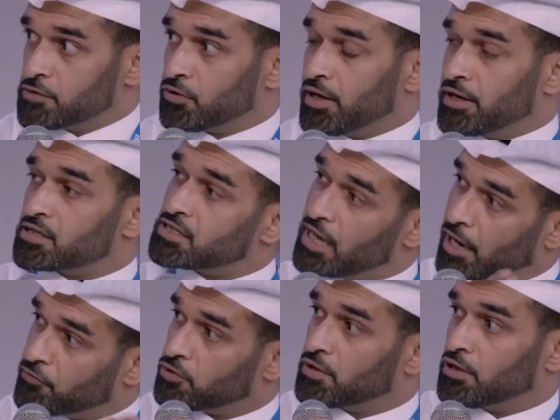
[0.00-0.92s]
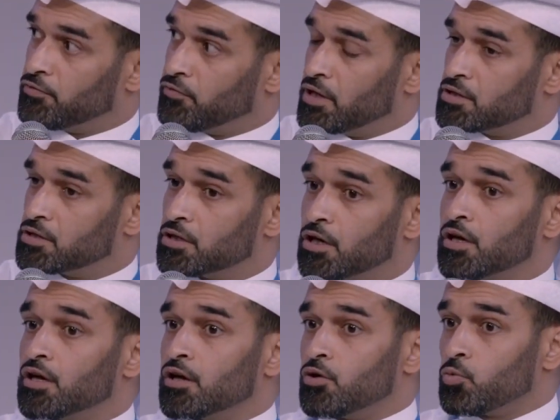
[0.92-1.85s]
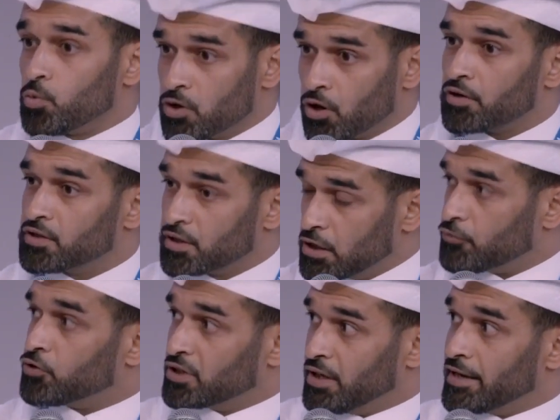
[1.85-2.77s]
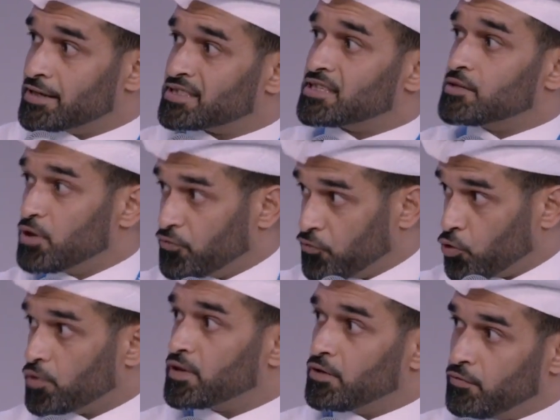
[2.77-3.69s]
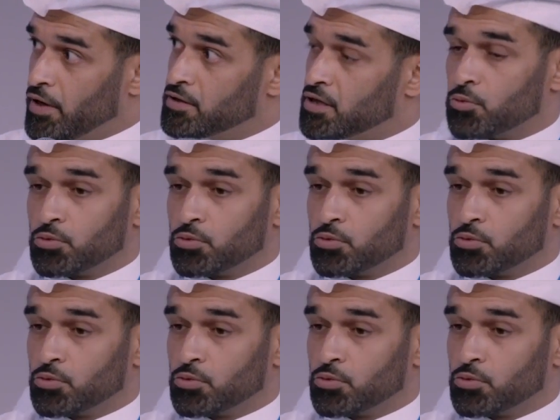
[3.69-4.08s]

for legacy after the event. We are delivering legacy before the event.